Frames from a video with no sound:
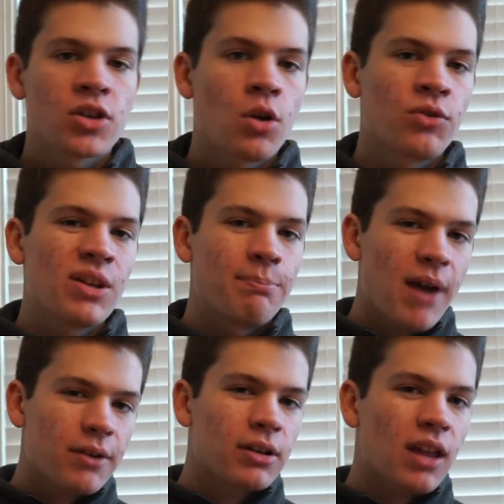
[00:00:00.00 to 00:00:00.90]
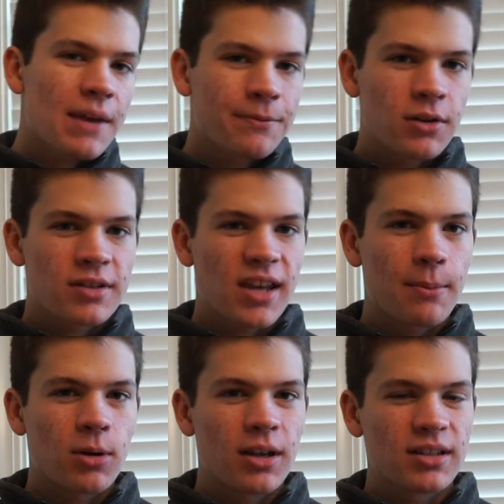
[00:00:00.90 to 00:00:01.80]
So the battery life for this
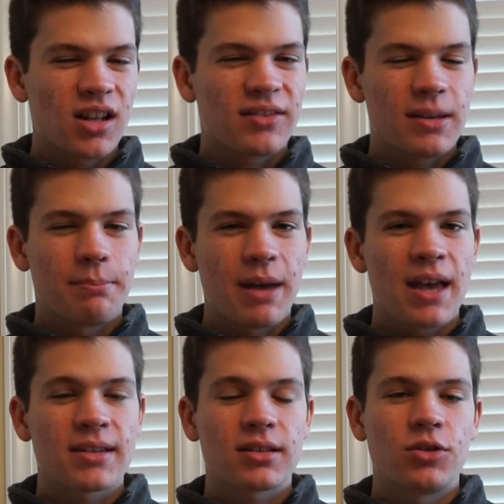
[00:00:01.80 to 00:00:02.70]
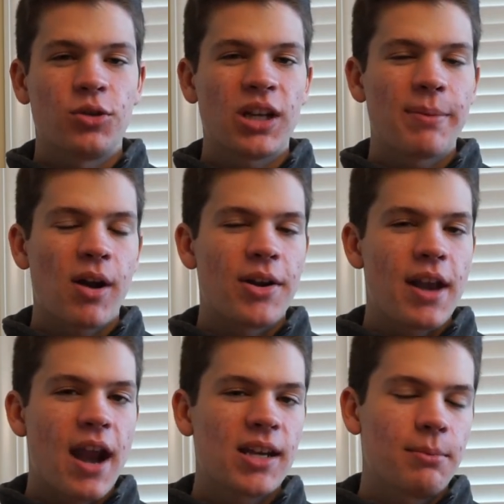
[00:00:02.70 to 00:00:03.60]
camera is not the best. You can get about
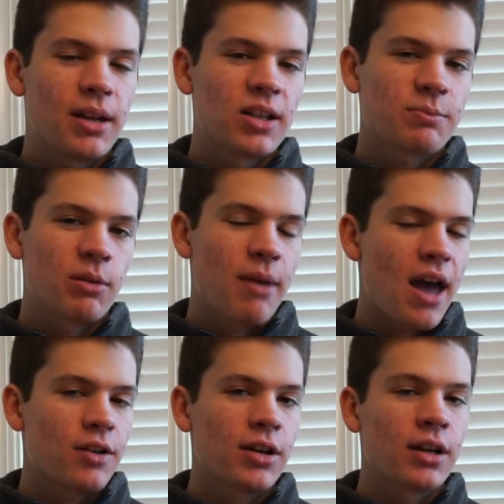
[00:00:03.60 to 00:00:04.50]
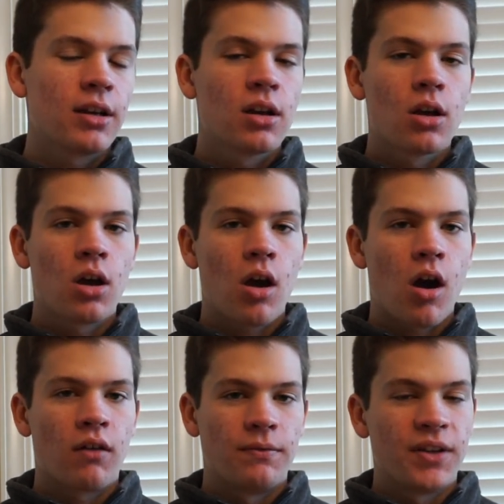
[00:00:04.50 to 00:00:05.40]
90 minutes per battery
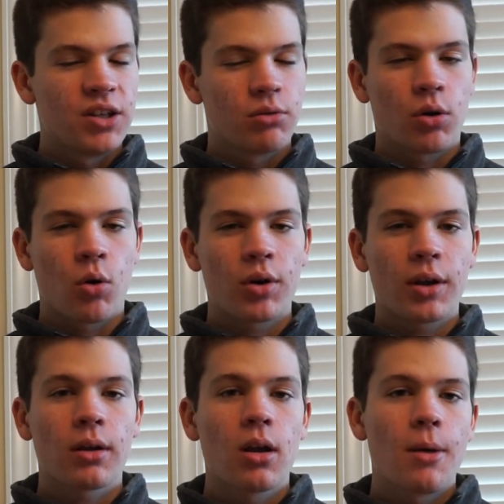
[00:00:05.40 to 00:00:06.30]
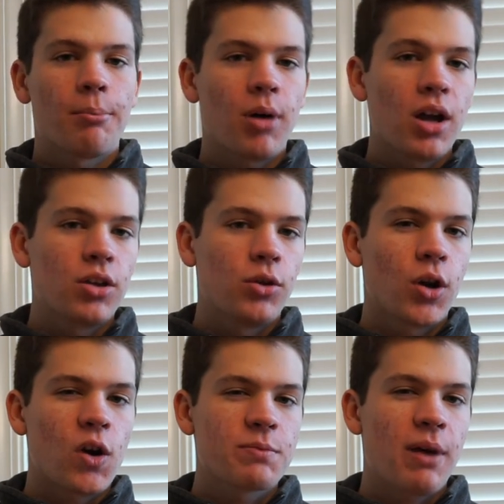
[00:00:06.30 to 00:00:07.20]
of video recording, but you can
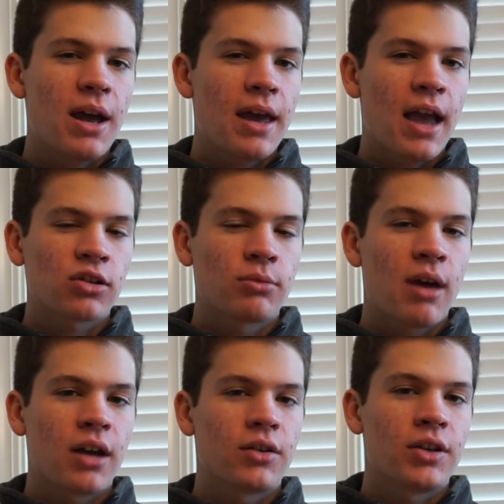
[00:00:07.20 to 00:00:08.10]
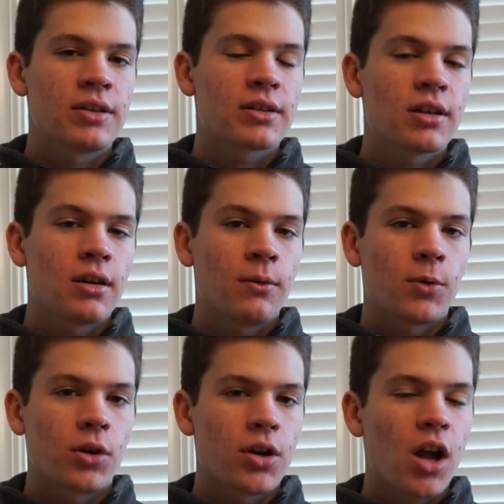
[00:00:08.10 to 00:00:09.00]
always buy extra batteries
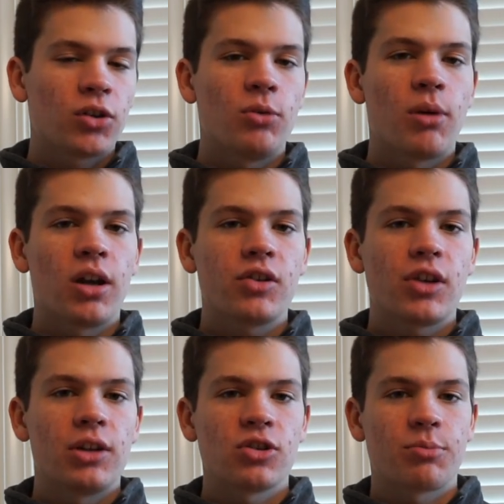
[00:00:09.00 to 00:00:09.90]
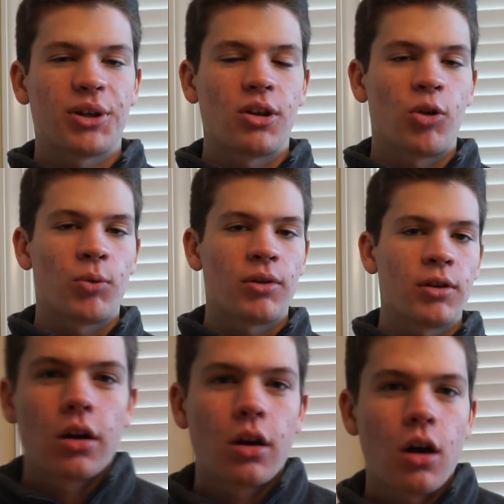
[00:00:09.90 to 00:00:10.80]
for not too much and just bring those with
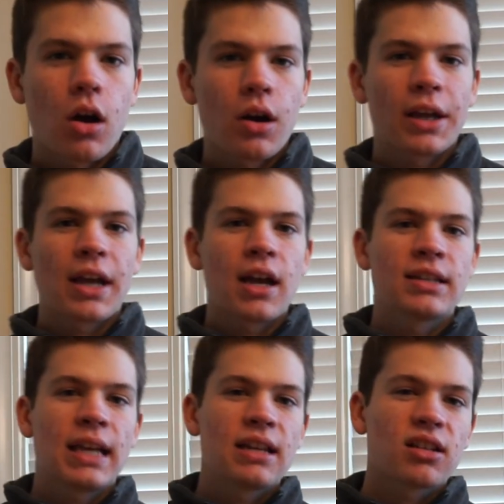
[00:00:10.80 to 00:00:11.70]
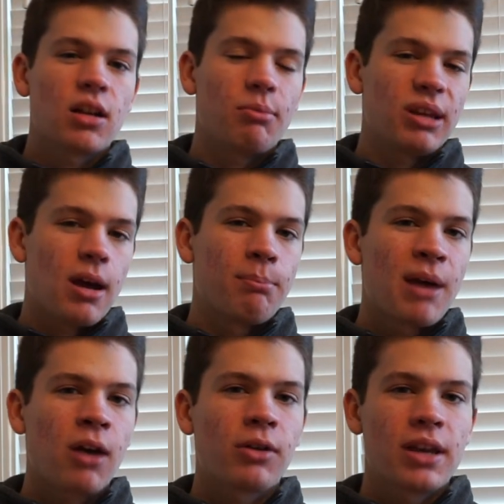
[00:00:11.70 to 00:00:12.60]
you. Alright guys, that is going to be
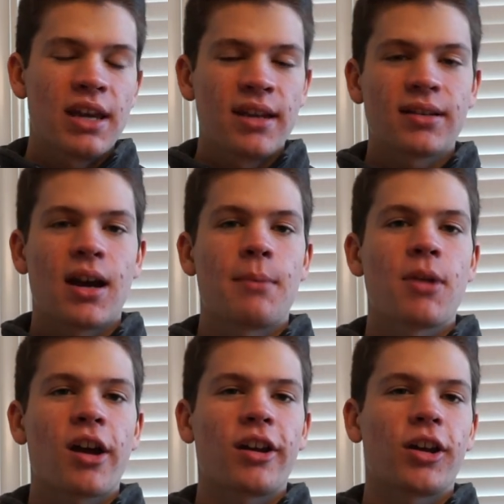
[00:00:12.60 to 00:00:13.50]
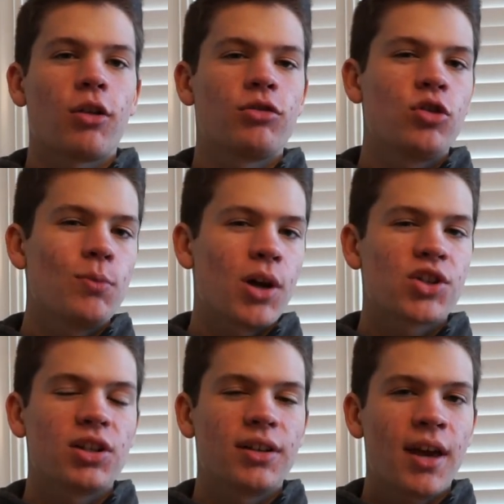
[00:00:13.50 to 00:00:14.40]
about it. I'm not going to go too
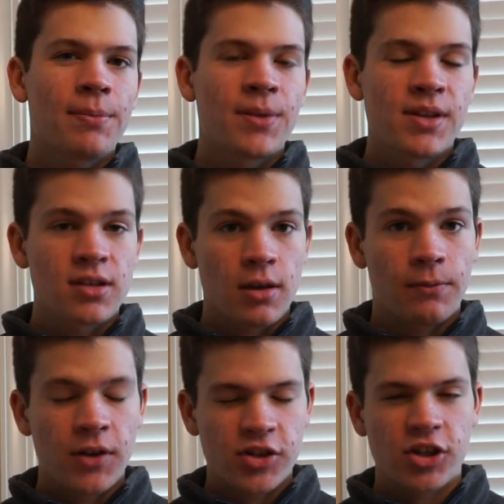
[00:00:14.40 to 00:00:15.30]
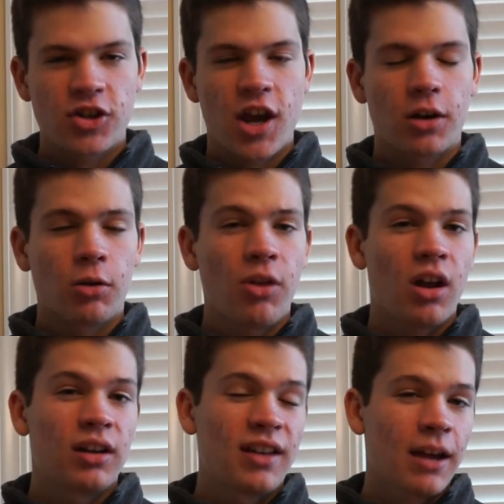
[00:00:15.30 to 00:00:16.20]
much in depth. This is a fishing channel,
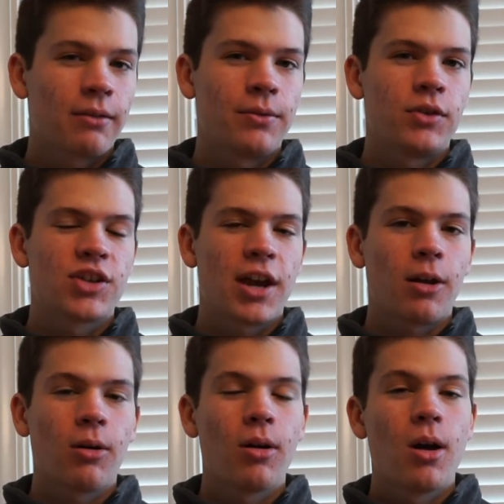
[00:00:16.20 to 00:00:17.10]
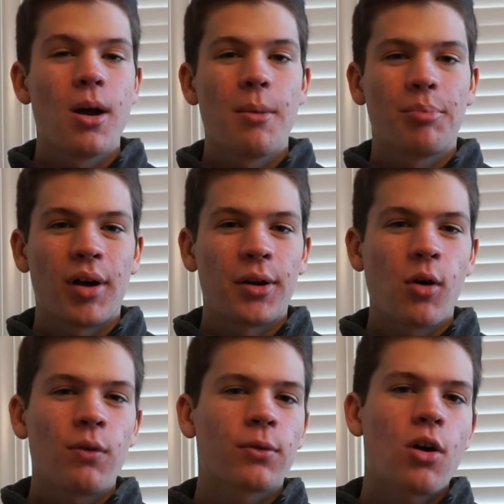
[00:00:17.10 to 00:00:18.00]
not a tech review channel. But
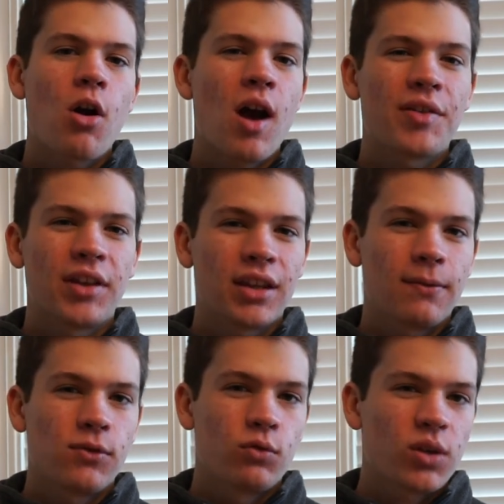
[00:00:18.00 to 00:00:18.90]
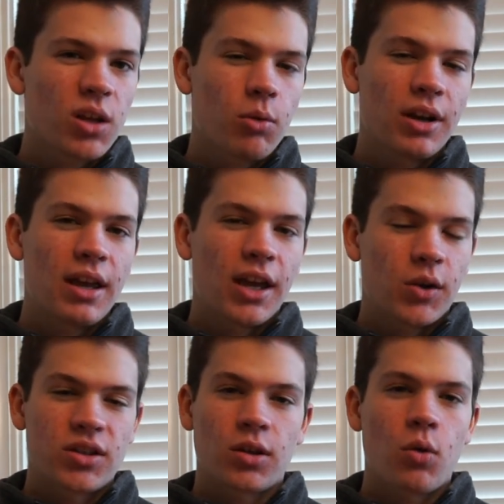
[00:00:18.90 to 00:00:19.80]
overall, I think if you really want to
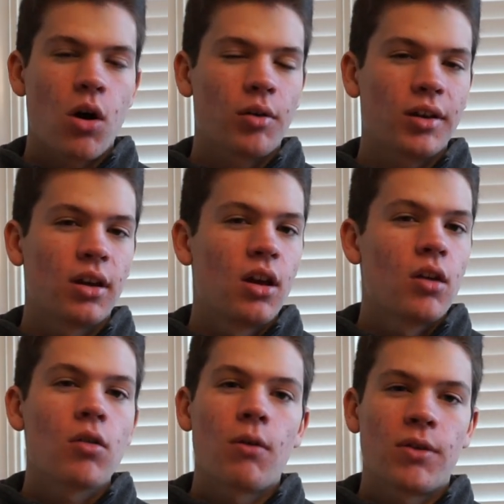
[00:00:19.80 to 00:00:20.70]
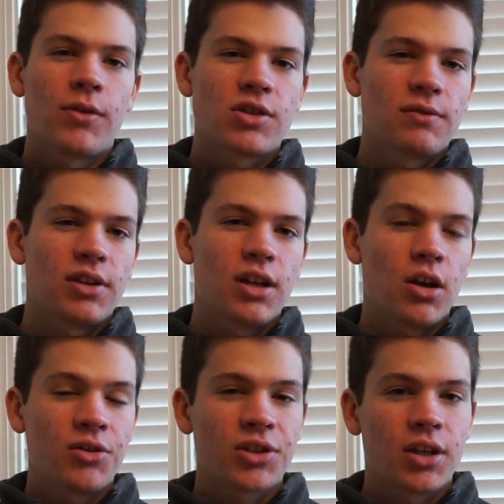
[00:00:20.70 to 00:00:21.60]
increase the quality of your fishing
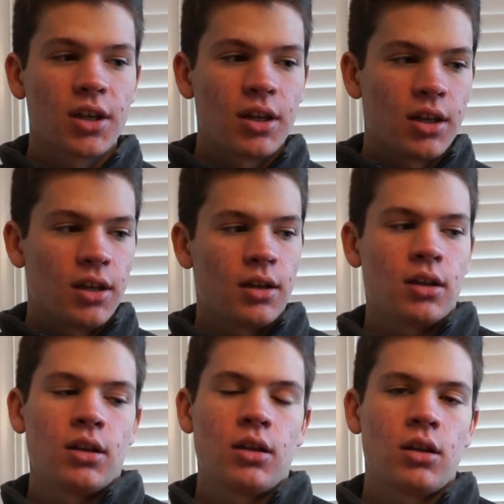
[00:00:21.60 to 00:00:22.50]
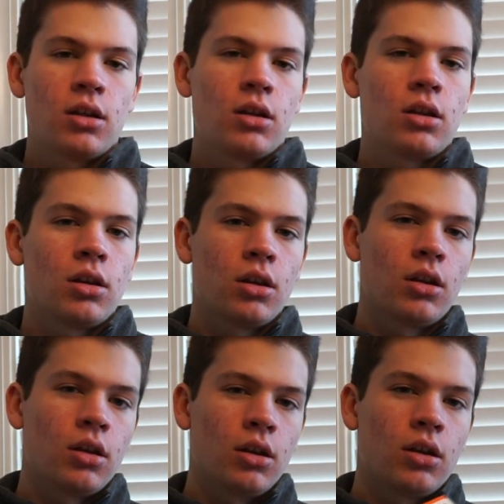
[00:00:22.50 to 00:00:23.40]
videos,
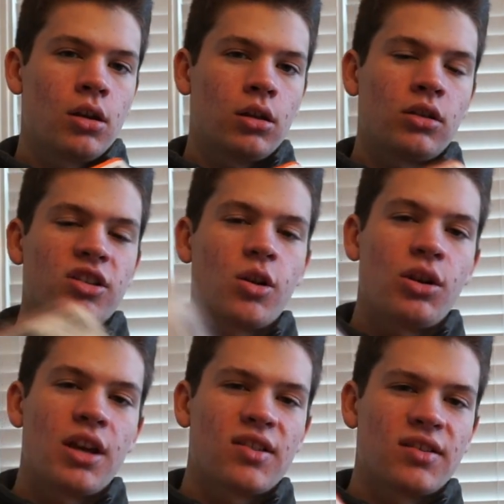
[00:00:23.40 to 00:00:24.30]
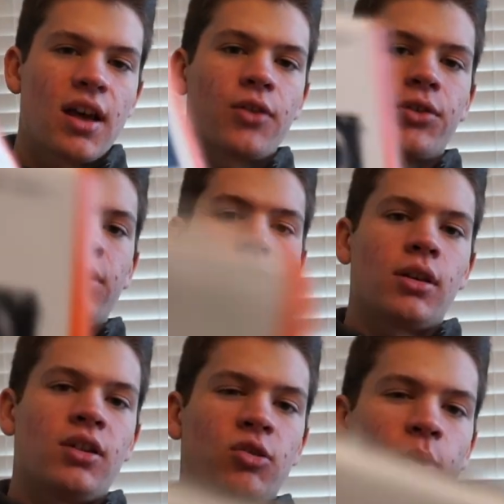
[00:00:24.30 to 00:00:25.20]
the Sony A6000
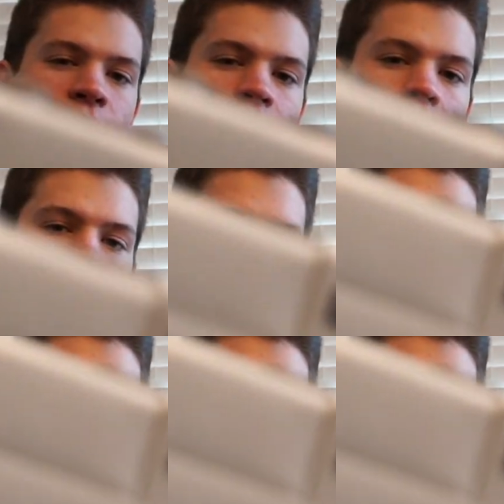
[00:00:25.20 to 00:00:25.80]
is the way to go.